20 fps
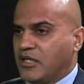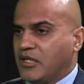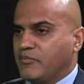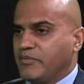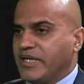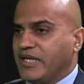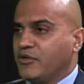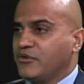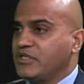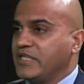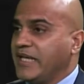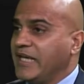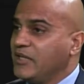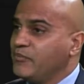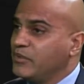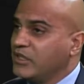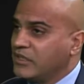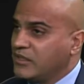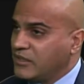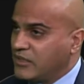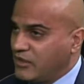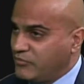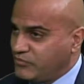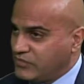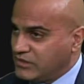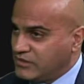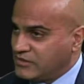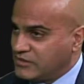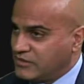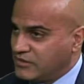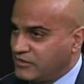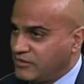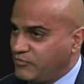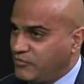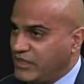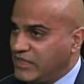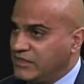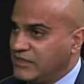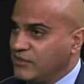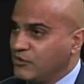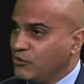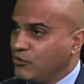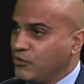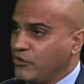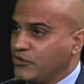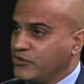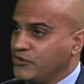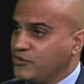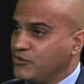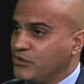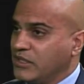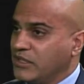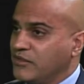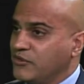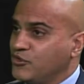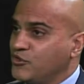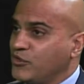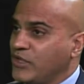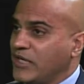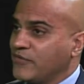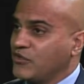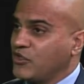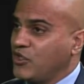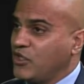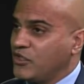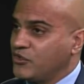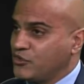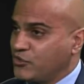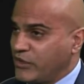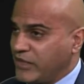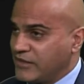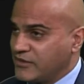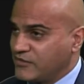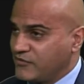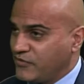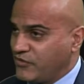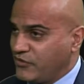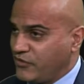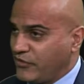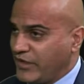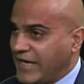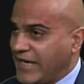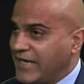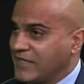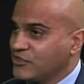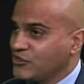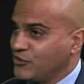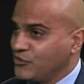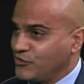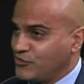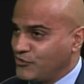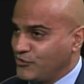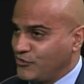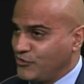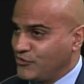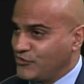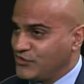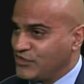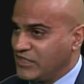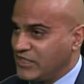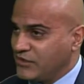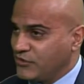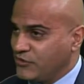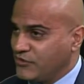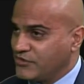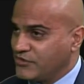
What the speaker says: Entertainment companies may need lawyers who can draft contracts for their actors or their singers.